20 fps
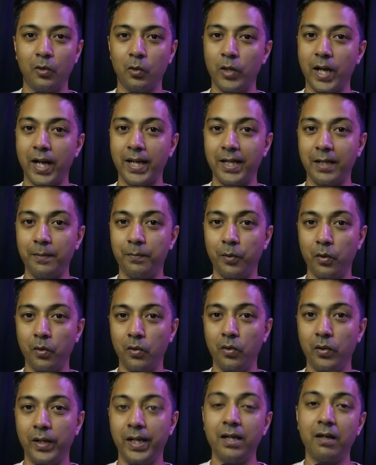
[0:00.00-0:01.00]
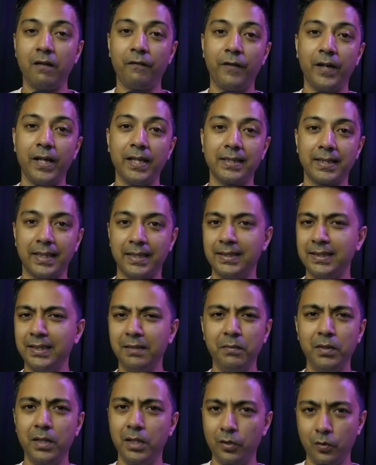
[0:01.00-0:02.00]
GoDaddy Pro interface is
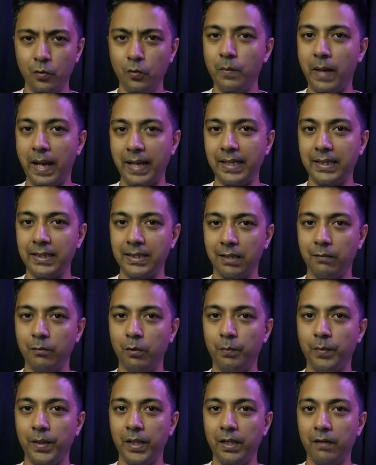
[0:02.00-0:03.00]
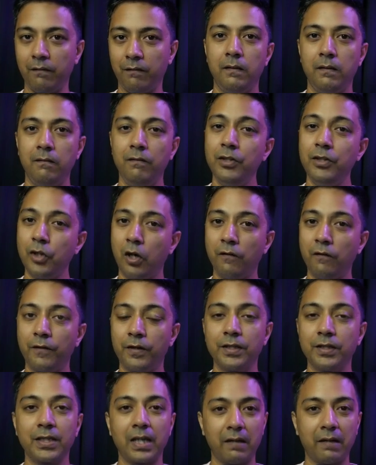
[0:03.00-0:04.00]
similar to ManageWP which
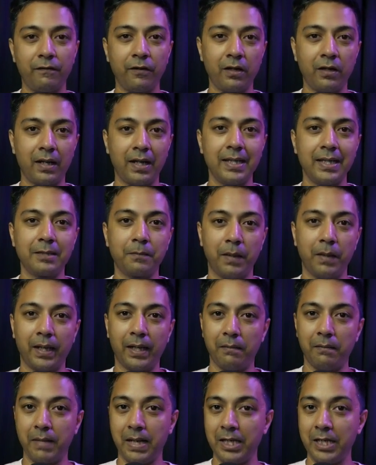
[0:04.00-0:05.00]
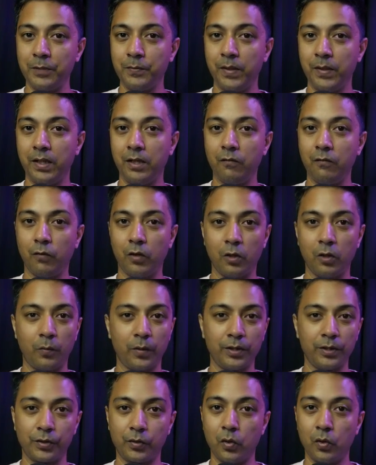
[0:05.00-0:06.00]
offers effortless plugin management,
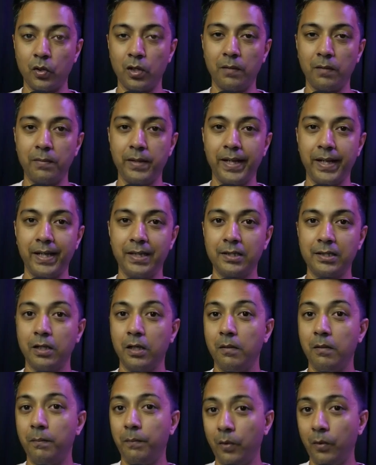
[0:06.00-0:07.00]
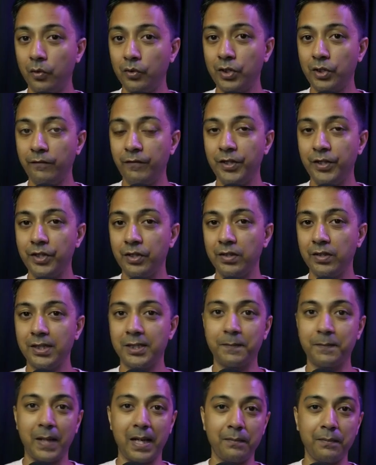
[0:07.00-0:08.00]
WordPress core updates, post revision,
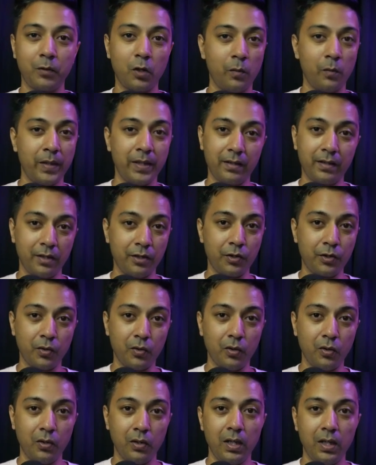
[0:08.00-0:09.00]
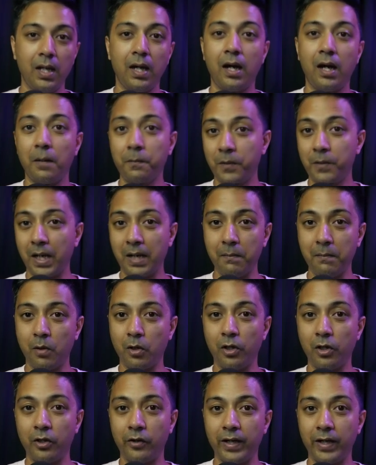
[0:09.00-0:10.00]
spam comment control, uptime
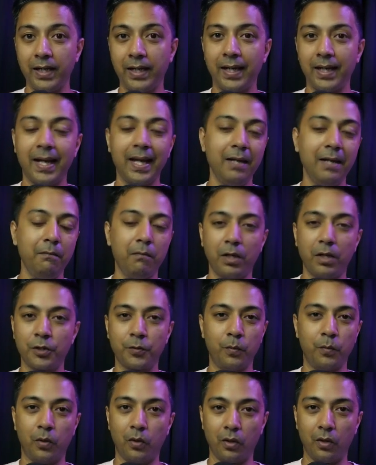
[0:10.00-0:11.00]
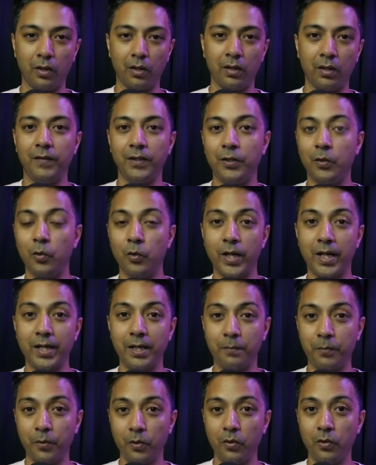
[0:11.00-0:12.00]
monitoring, and much more. With
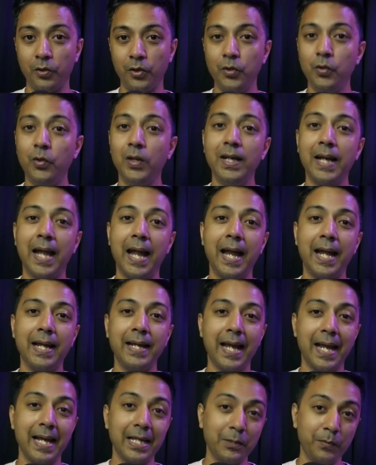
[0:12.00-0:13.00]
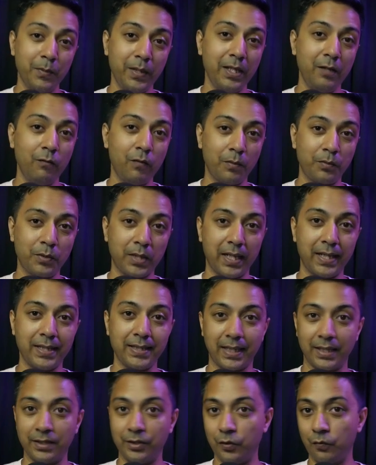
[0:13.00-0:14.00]
GoDaddy Pro, you can add as many
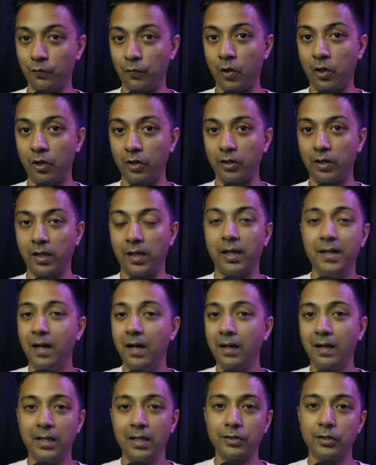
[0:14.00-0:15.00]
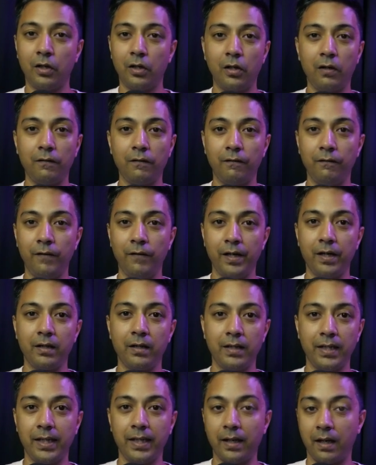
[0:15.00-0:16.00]
websites as you want, regardless of
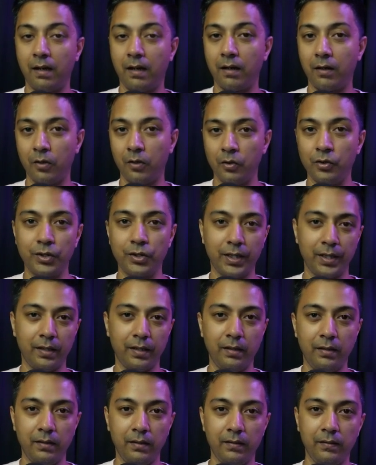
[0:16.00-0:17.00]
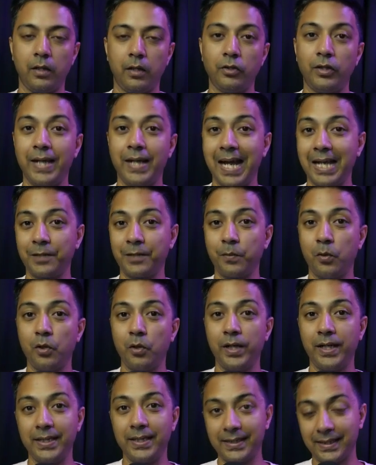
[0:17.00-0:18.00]
where they are hosted. Now the
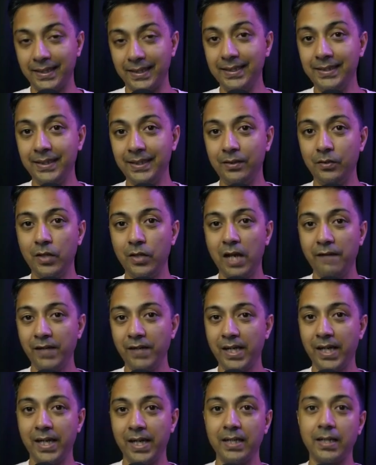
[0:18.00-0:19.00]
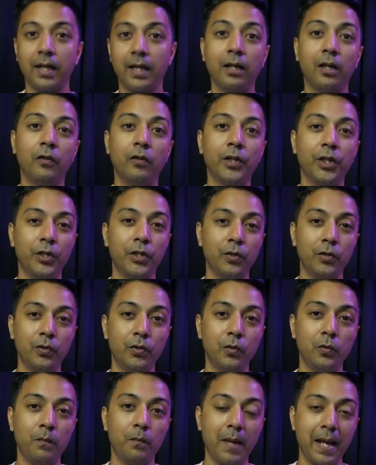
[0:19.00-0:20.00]
dashboard is easy to navigate allowing you
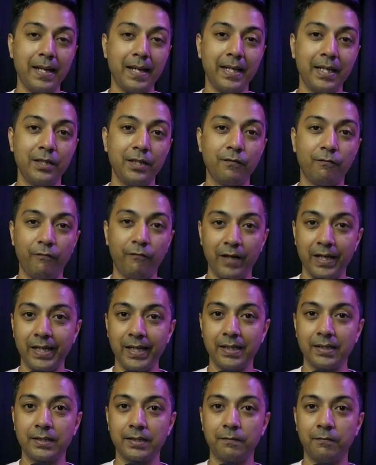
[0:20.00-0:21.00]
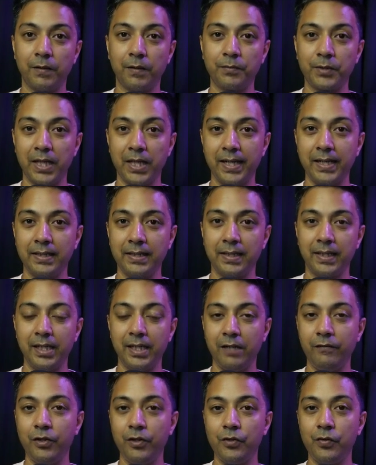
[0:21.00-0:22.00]
to manage various websites
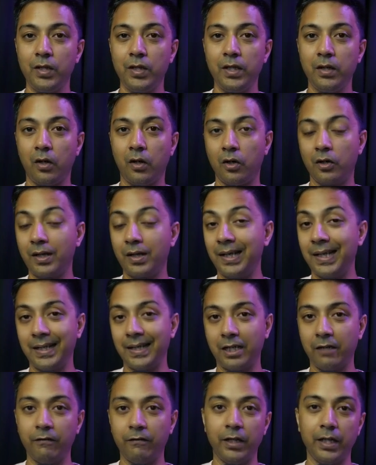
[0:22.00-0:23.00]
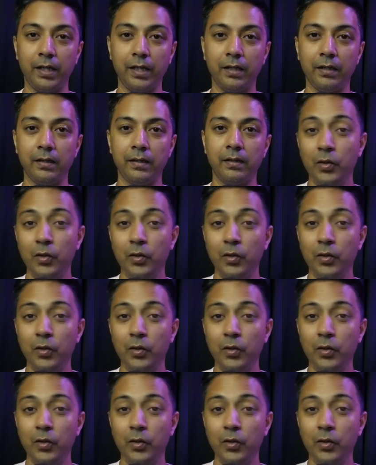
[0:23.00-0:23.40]
individually or collectively.